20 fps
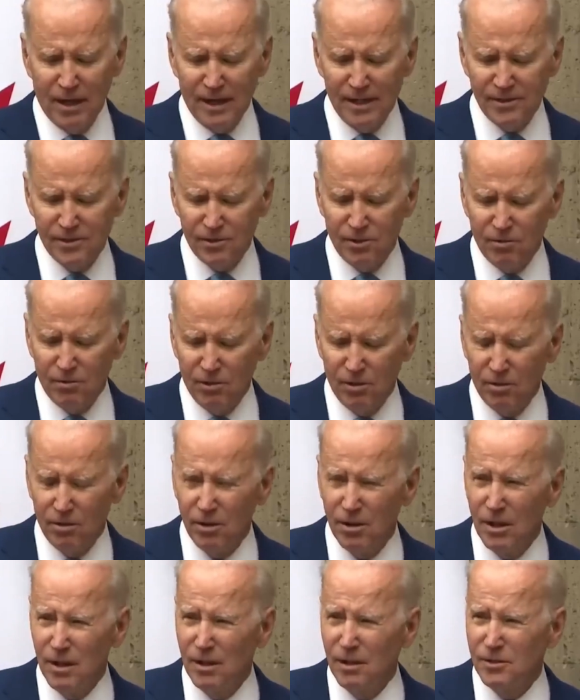realized there
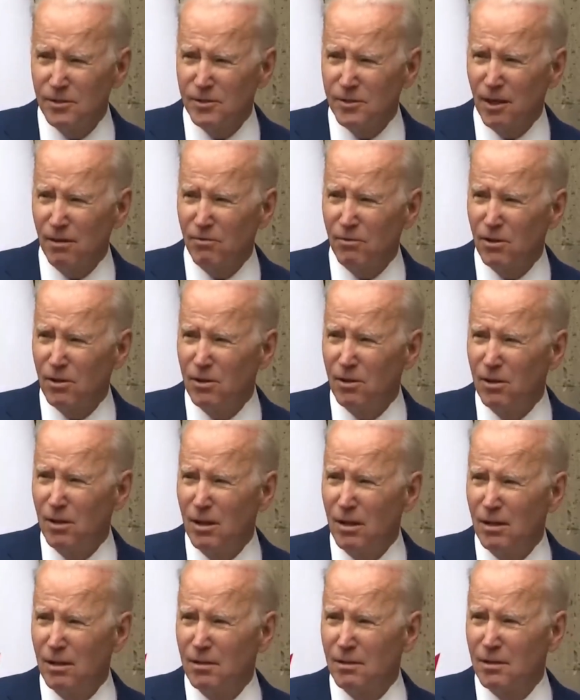were several
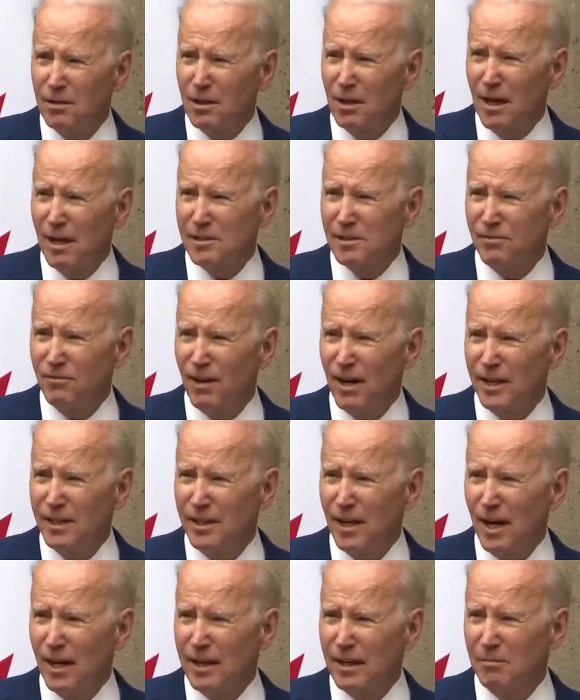
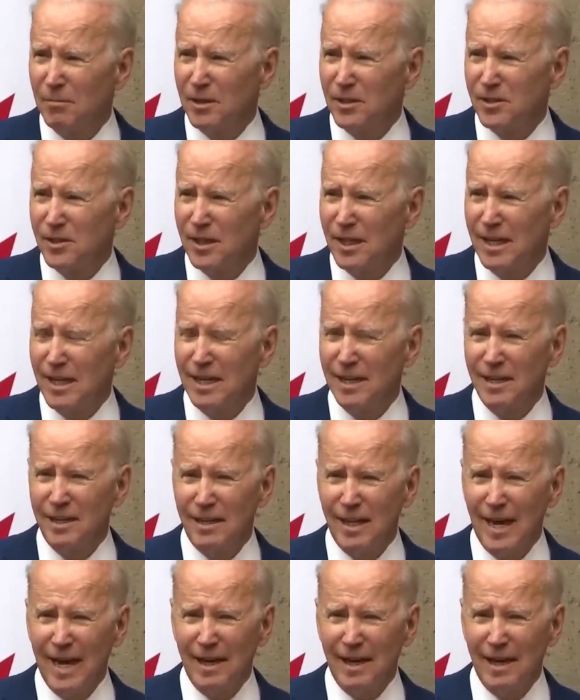classified documents in